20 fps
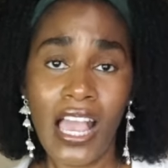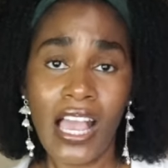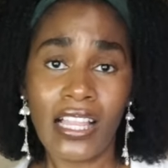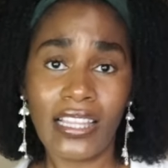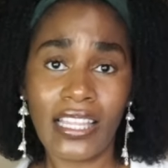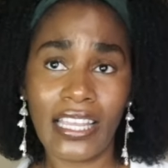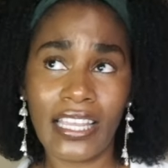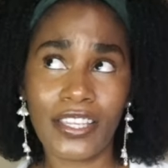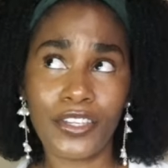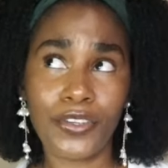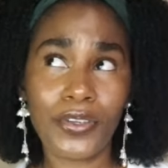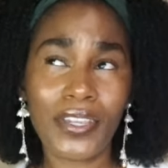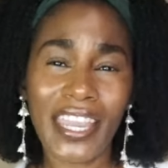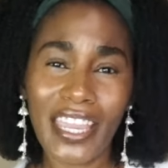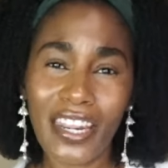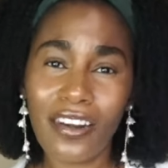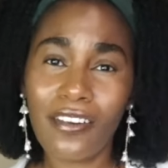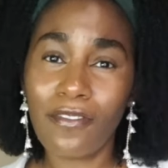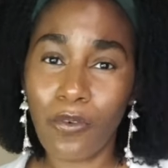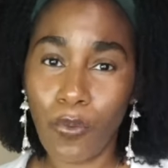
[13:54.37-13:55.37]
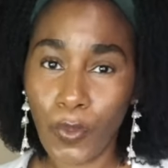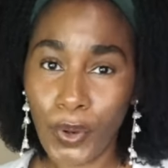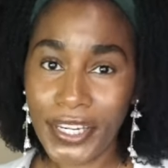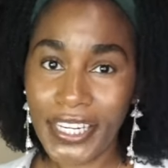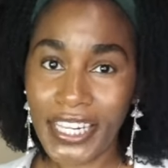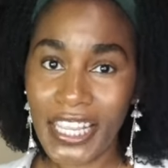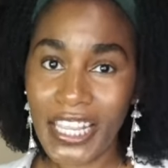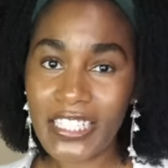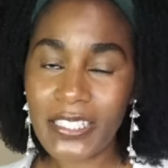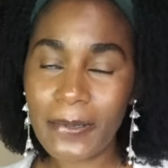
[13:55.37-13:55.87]
Like, you can avoid
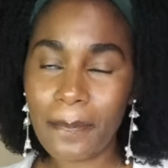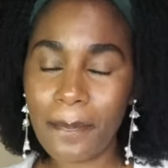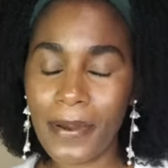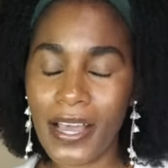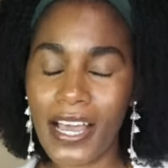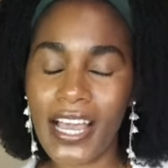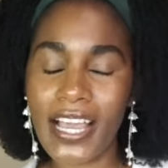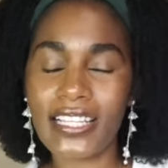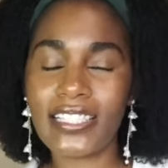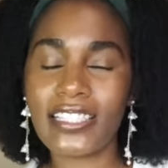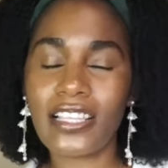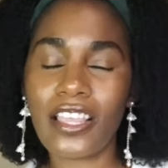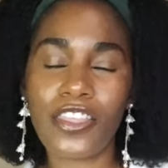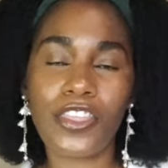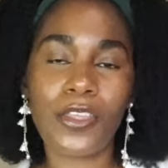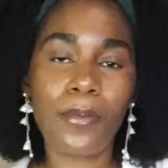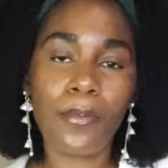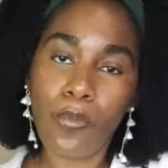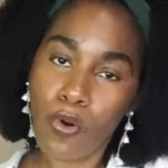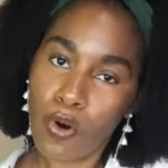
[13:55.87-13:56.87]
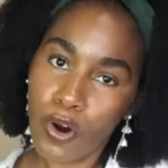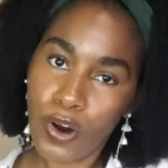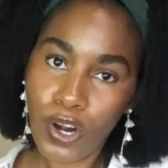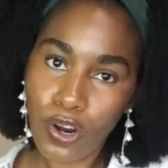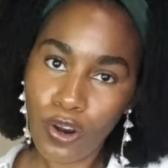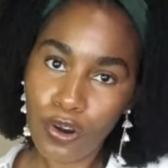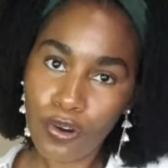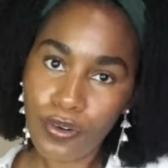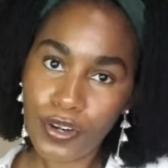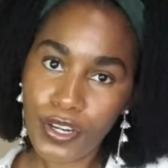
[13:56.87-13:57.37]
it, but the more
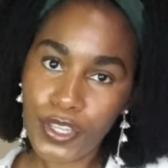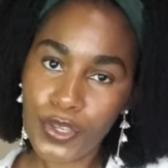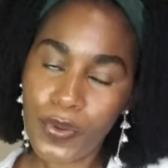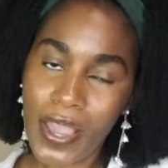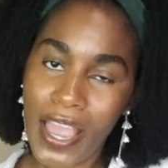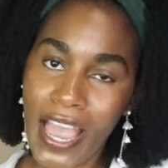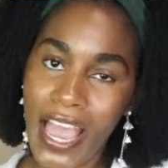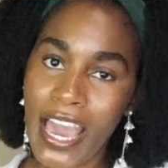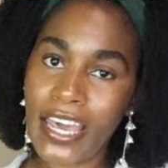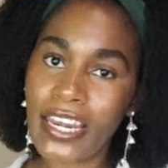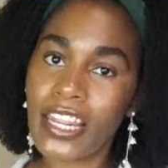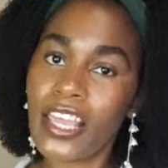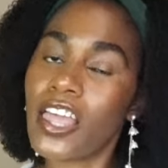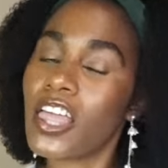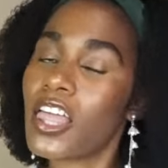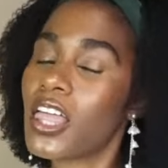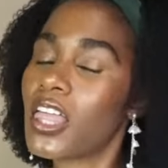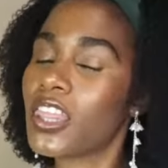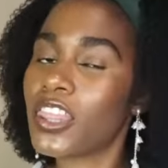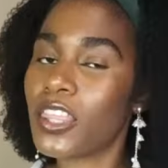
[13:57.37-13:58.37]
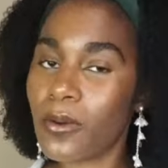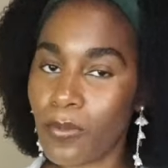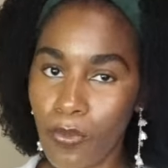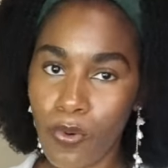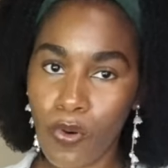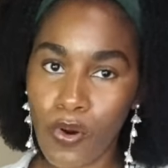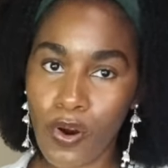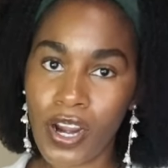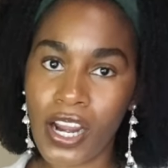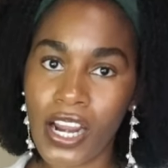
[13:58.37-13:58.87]
okra you add, the
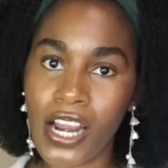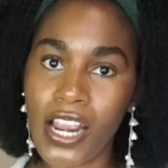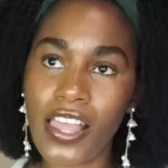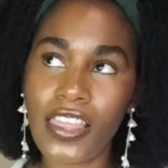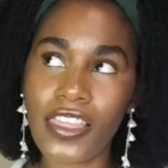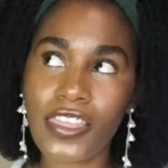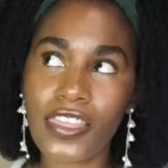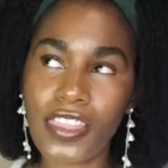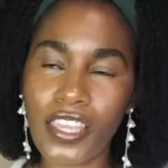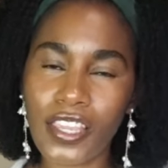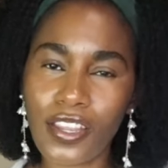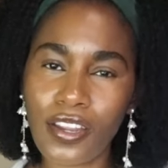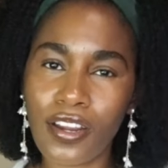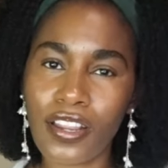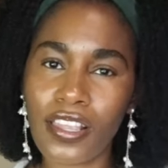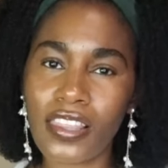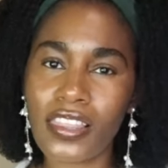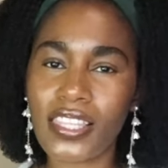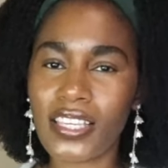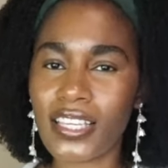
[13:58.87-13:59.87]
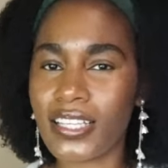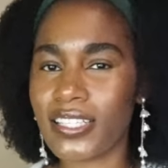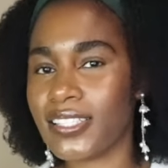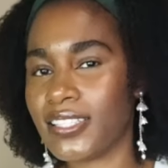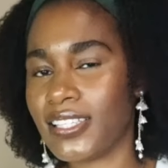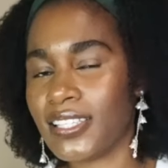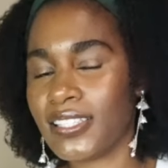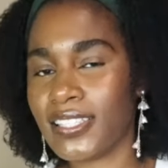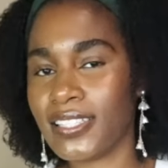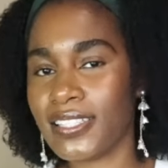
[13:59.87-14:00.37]
more thicker the
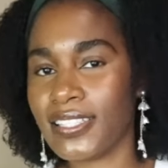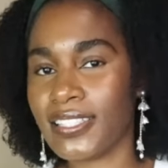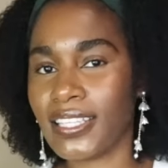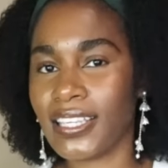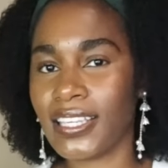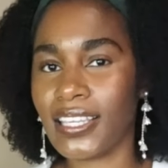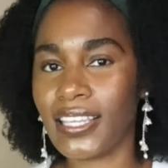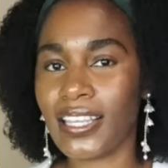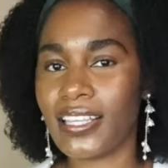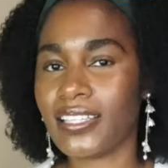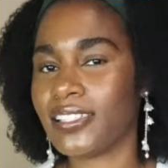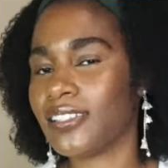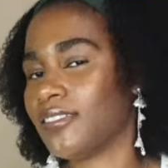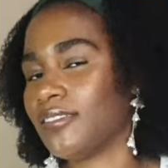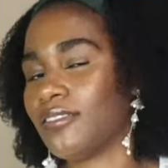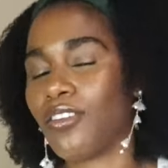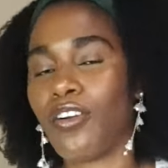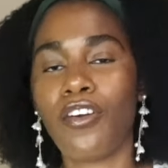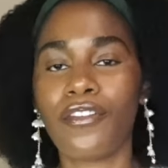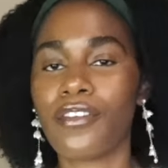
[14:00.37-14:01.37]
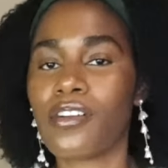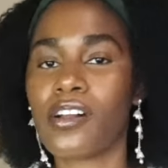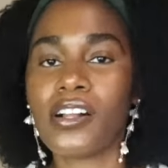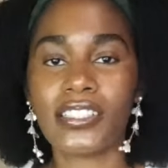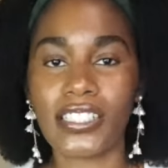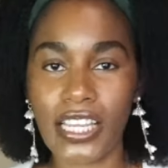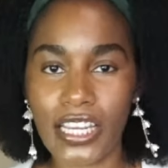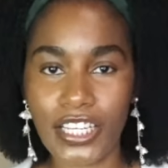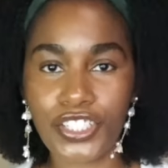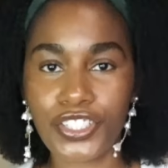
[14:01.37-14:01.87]
consistency and overall
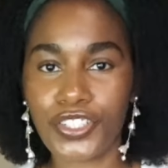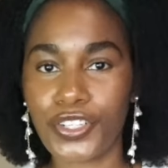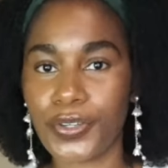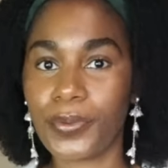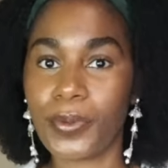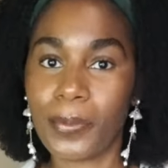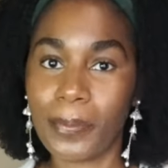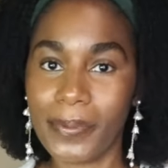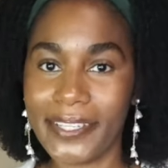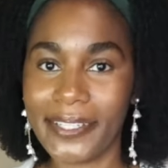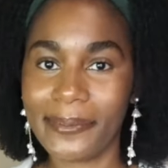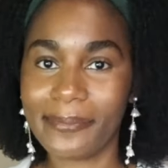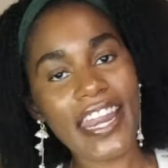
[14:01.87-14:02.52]
texture will be.